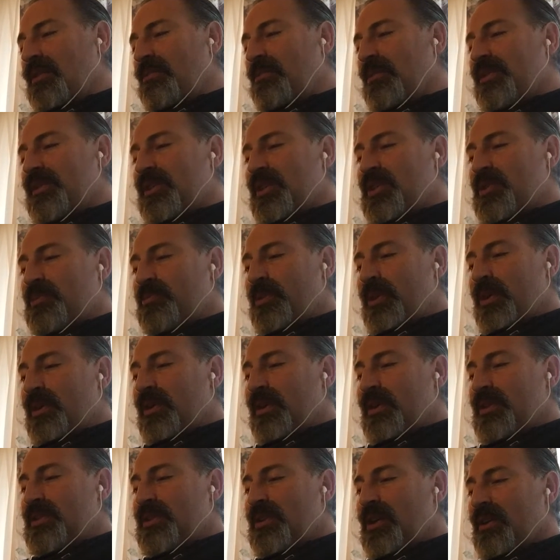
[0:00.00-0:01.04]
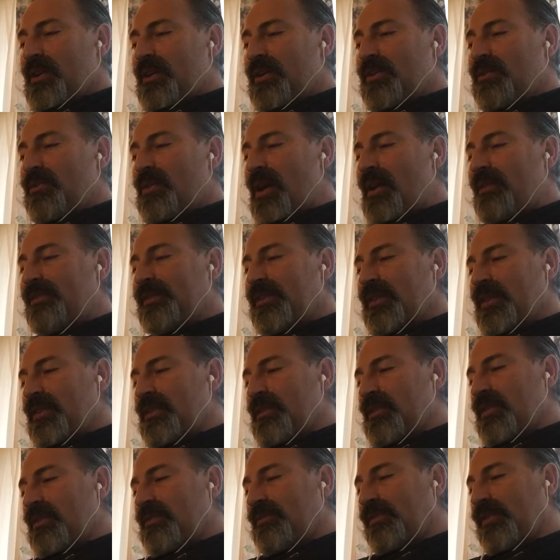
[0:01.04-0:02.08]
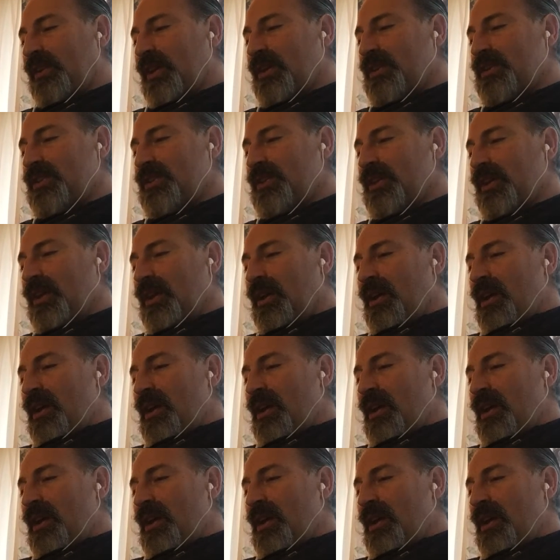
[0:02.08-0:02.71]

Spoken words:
but the spirit is not engrafted into the flesh.